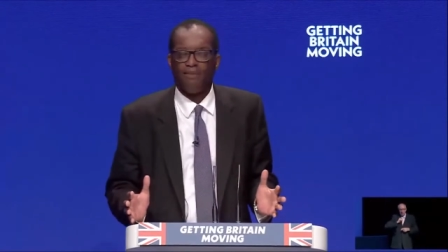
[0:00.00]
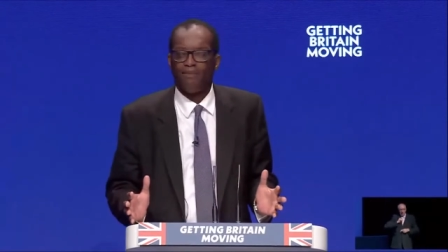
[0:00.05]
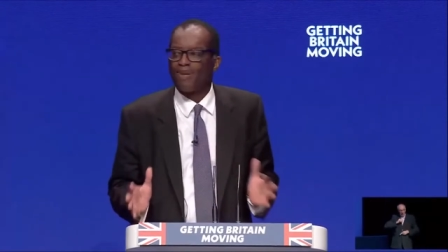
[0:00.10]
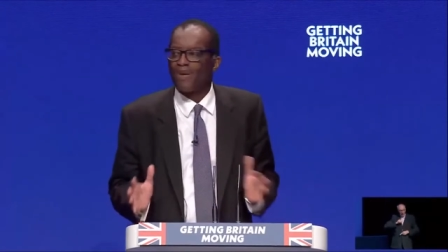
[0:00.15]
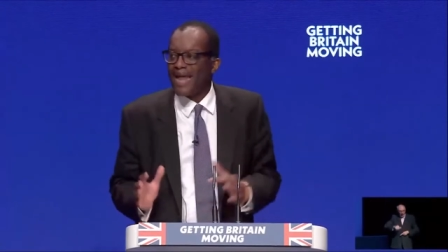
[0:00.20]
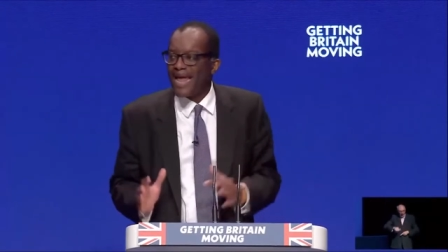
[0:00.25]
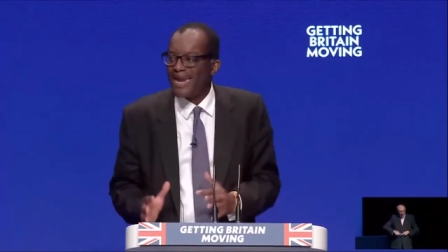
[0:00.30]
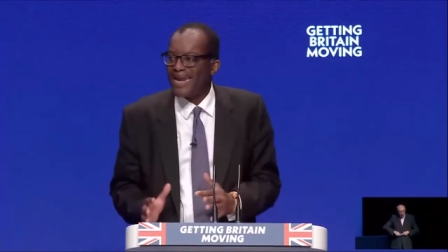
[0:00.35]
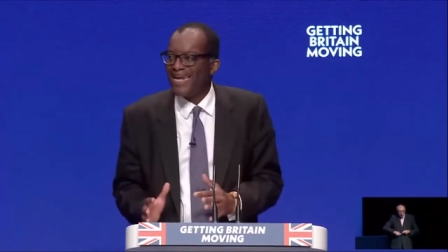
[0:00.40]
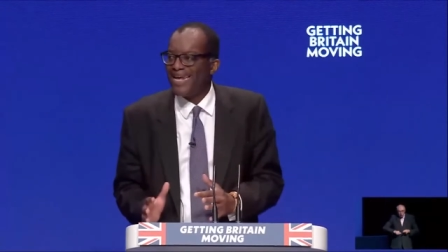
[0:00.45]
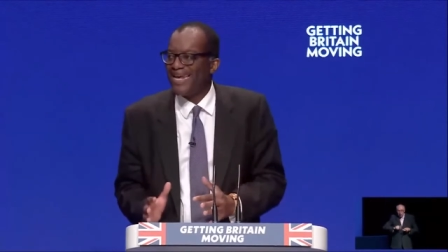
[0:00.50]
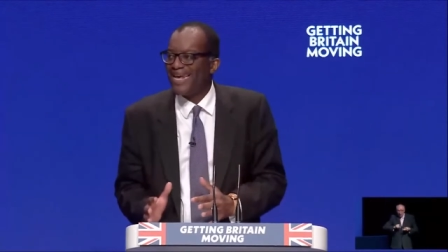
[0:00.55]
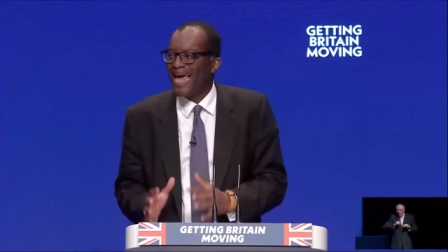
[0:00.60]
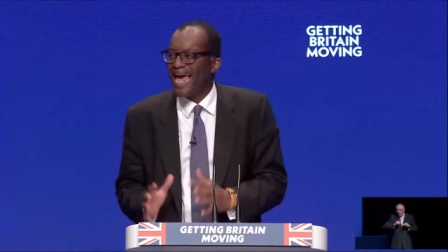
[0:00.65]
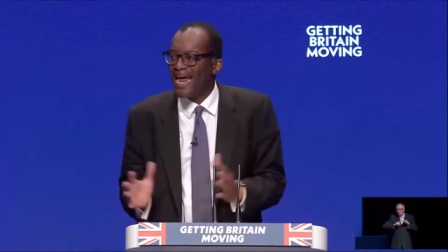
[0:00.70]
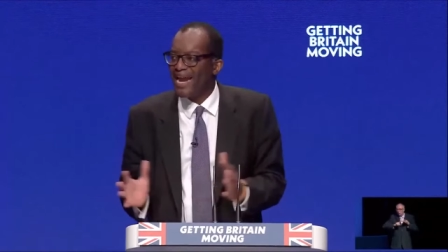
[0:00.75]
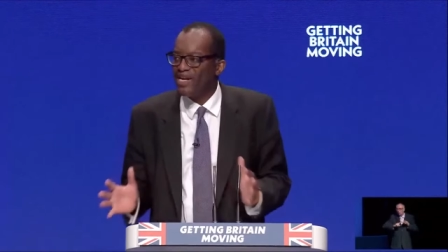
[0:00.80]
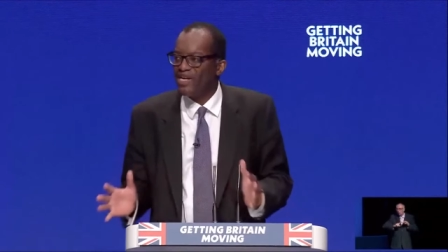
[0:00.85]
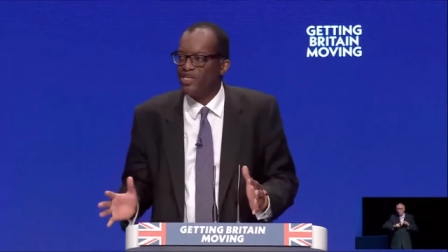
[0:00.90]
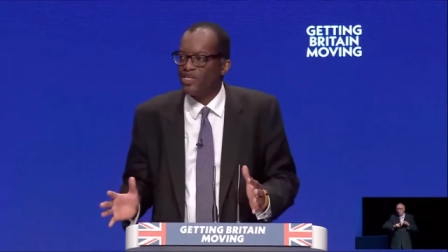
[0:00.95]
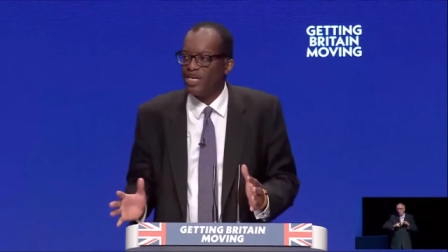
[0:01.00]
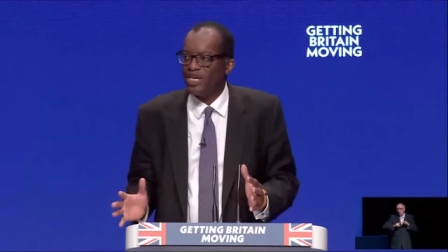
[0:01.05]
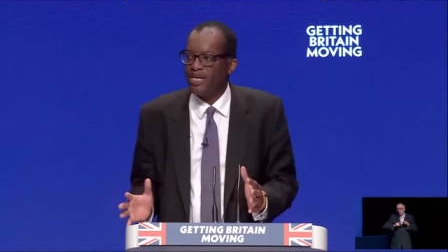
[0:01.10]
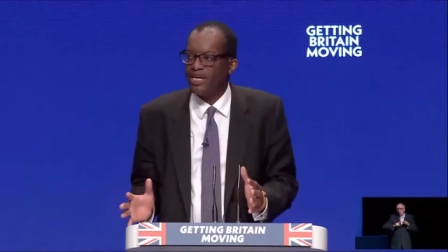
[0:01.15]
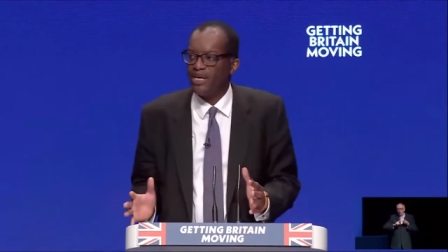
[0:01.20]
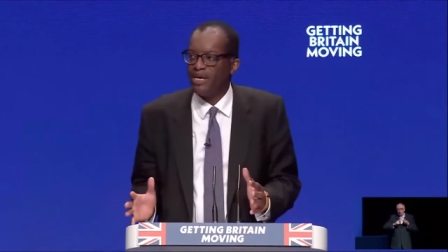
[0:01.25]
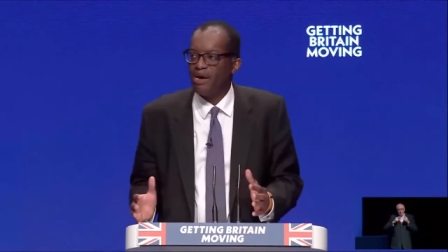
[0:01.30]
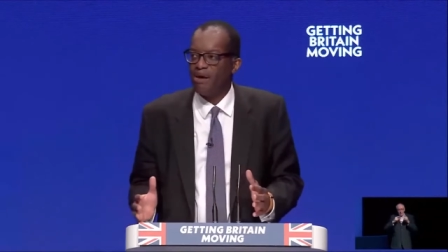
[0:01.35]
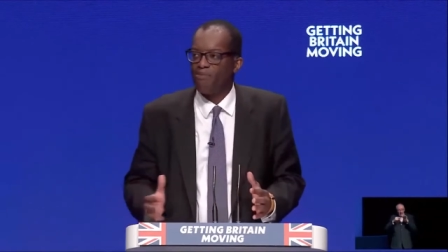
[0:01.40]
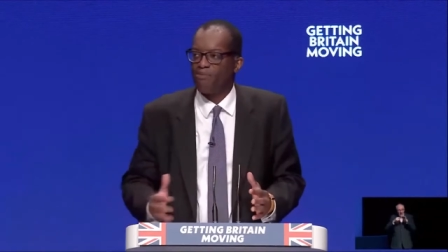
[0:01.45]
planning,
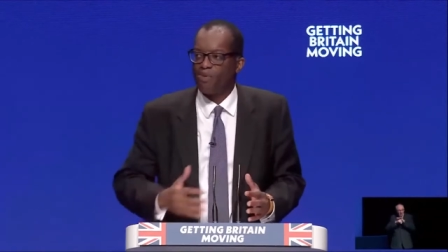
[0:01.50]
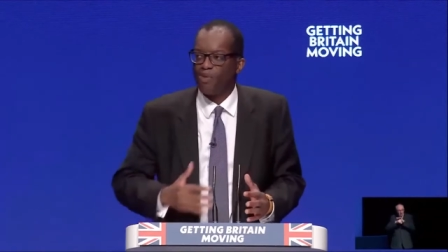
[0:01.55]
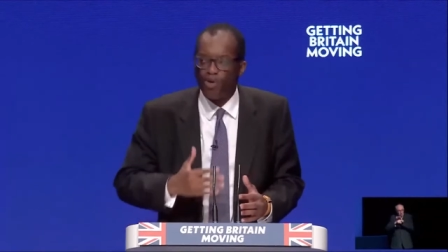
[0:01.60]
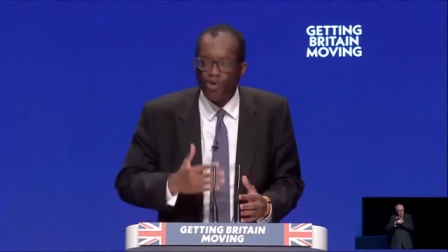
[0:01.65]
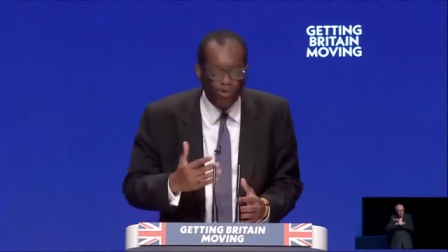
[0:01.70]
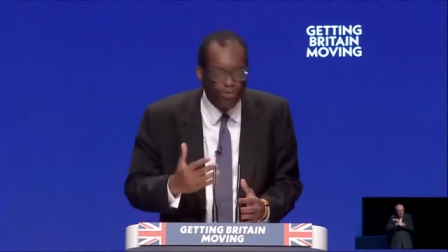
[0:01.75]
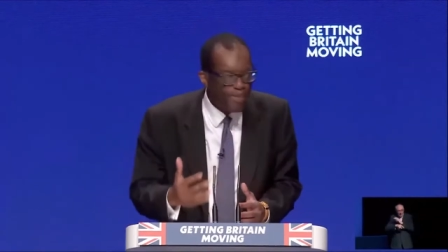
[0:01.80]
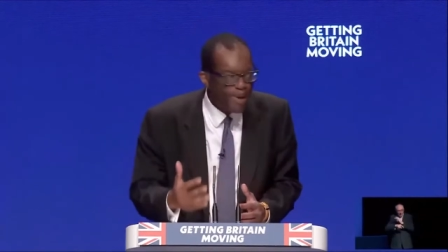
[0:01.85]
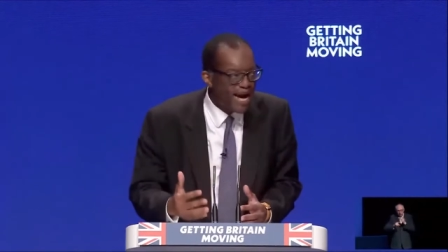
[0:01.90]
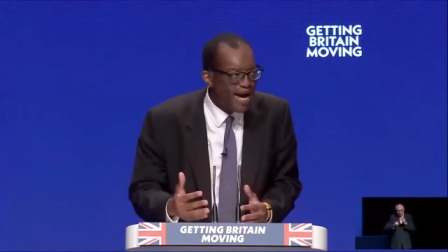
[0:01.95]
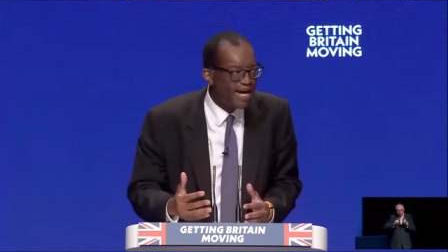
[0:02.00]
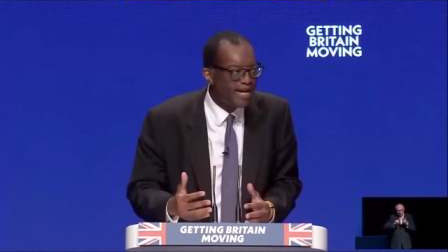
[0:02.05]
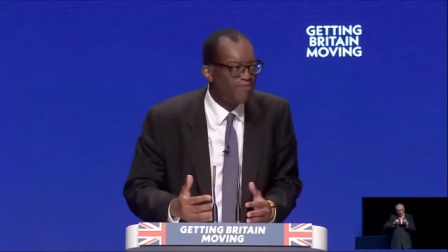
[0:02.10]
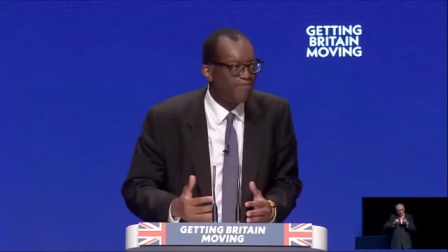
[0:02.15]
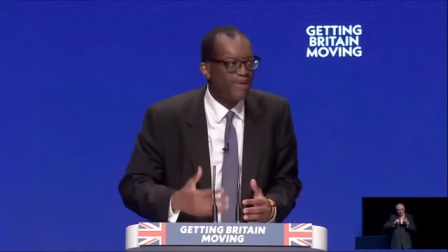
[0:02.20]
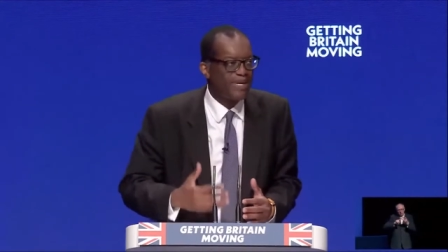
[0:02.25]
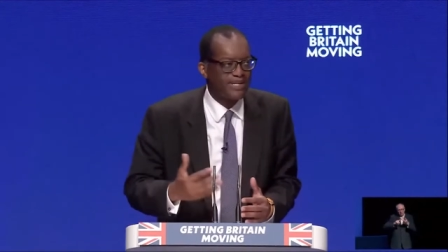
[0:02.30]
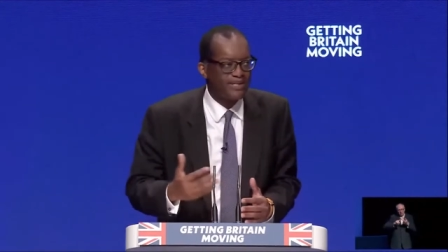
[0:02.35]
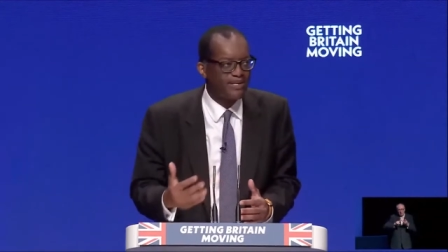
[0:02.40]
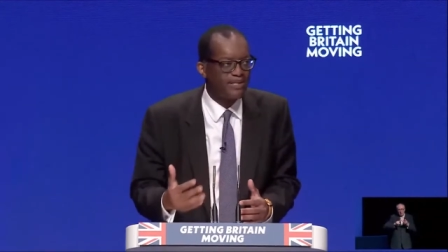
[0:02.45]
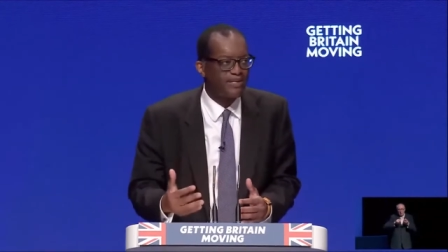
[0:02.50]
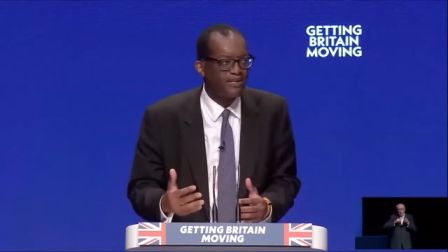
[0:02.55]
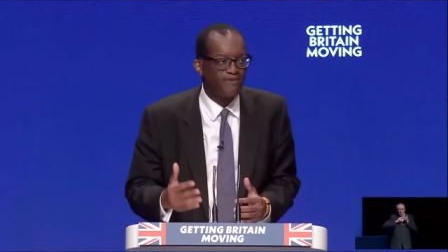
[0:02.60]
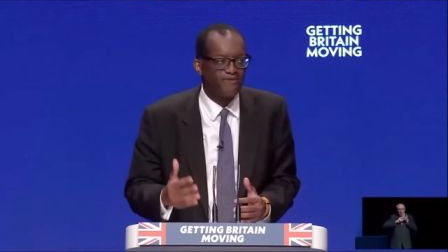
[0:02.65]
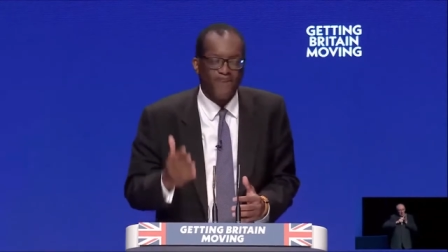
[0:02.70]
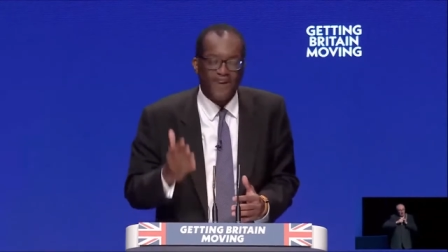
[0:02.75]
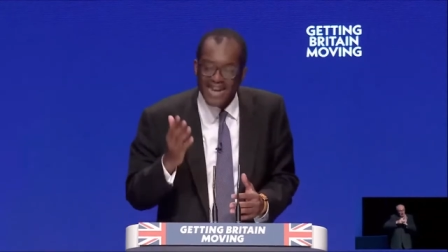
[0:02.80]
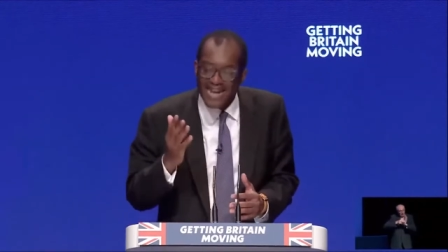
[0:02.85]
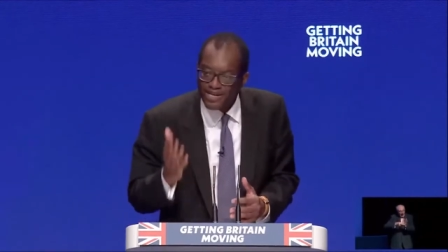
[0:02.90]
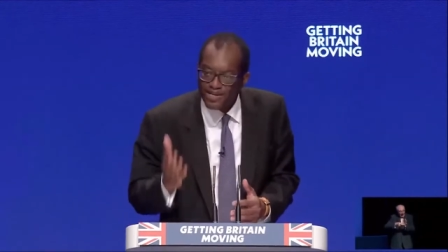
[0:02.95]
energy, broadband, business,
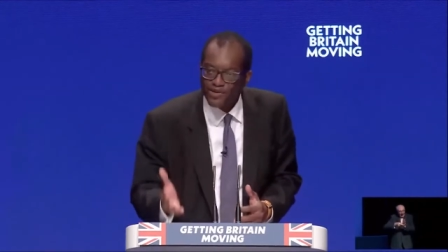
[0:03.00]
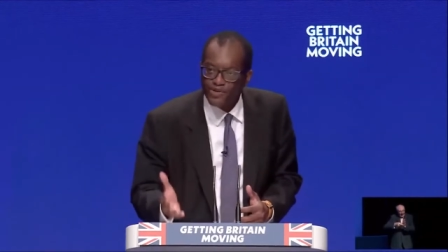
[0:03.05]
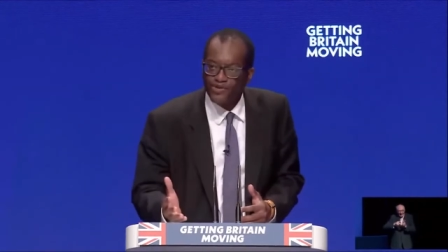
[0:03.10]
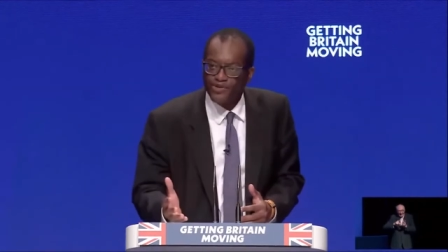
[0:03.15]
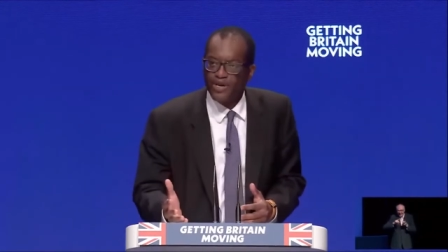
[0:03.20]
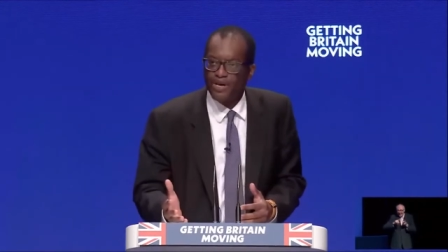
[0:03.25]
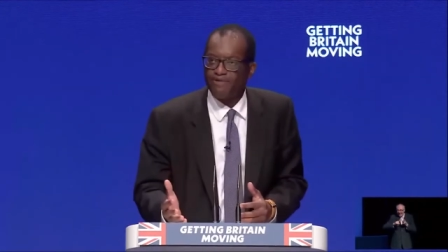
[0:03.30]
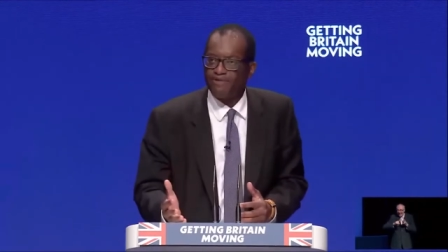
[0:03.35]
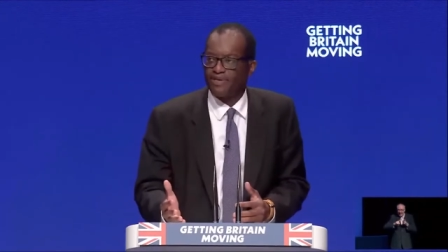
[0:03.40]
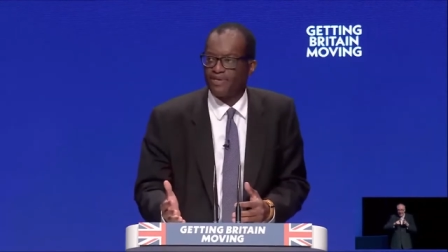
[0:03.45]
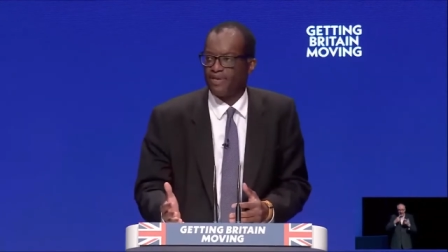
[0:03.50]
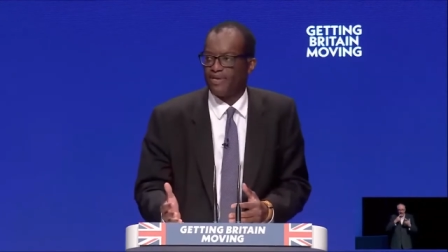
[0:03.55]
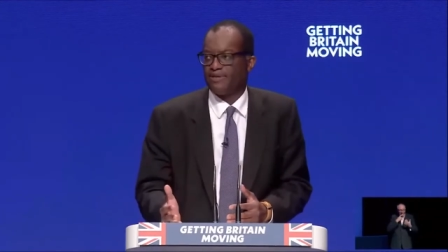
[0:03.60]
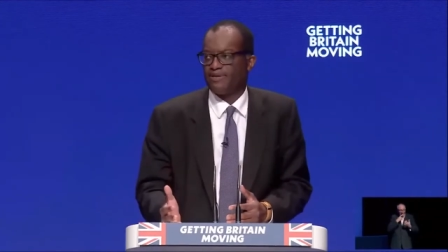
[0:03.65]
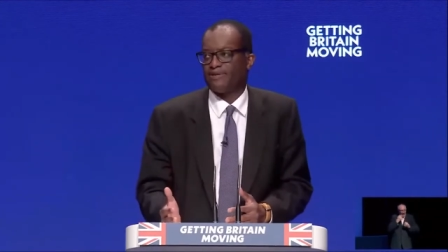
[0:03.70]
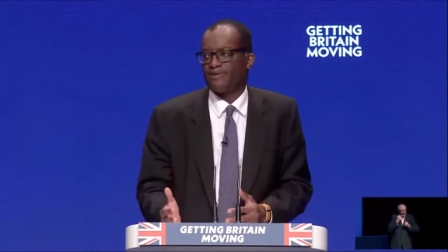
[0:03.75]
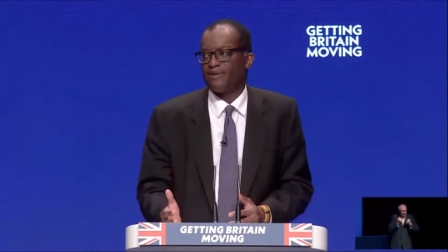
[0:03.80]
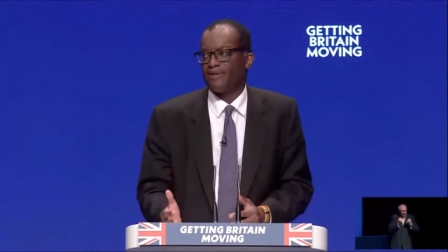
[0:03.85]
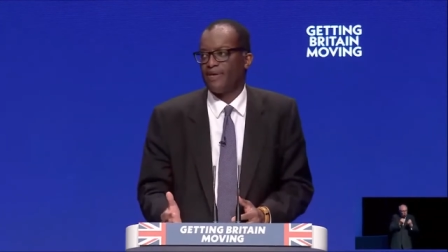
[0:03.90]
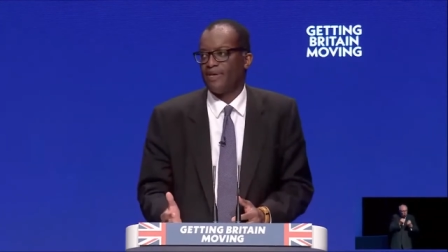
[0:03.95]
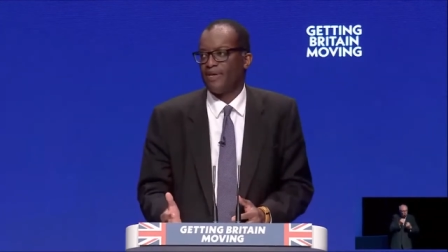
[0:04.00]
financial services.